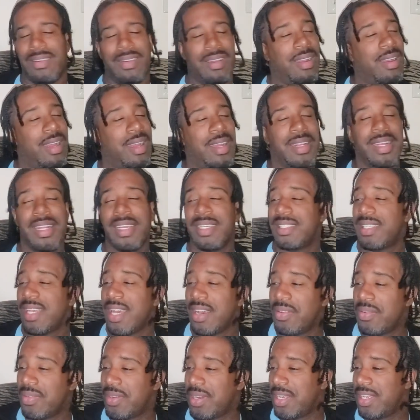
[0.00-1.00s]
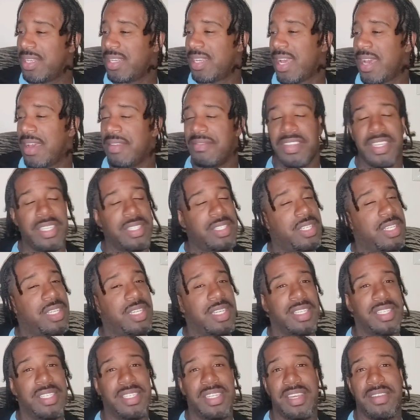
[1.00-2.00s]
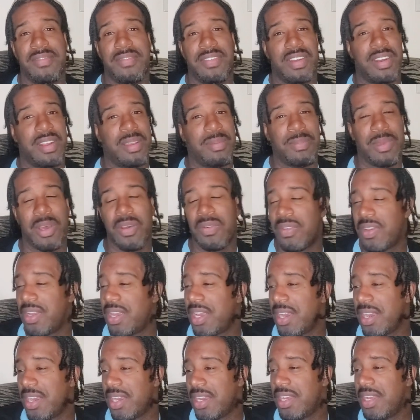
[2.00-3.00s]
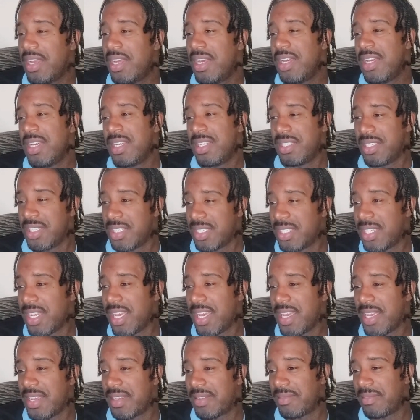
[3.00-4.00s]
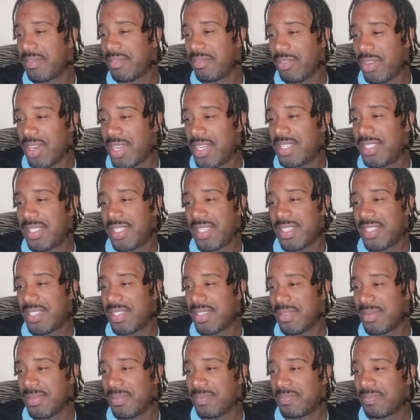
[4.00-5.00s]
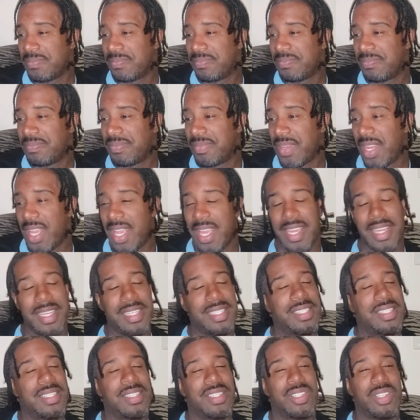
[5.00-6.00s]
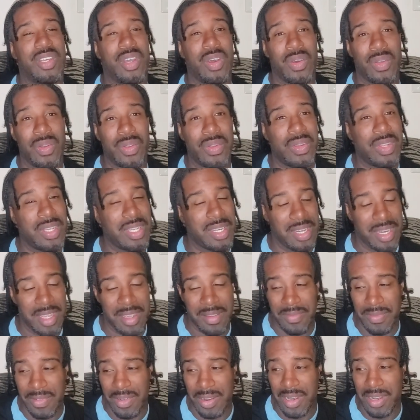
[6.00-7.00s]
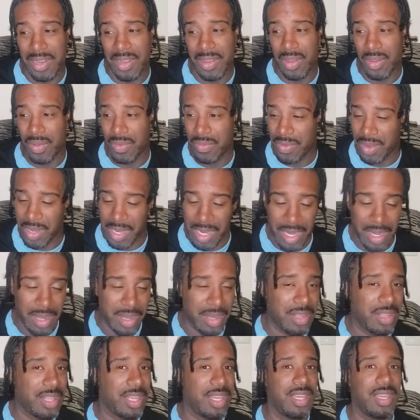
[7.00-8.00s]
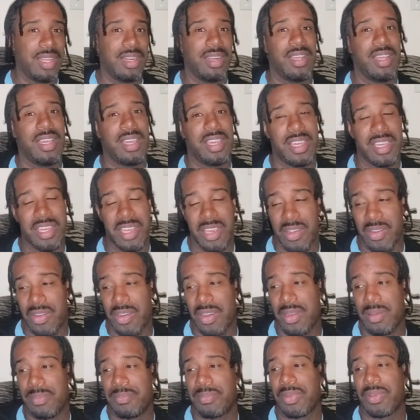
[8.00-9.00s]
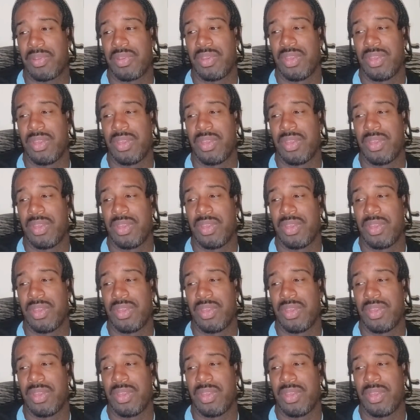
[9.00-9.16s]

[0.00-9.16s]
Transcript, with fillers: All right, that's how it is. Obviously, it's different up over here. Just like racism is totally different over here than in Europe.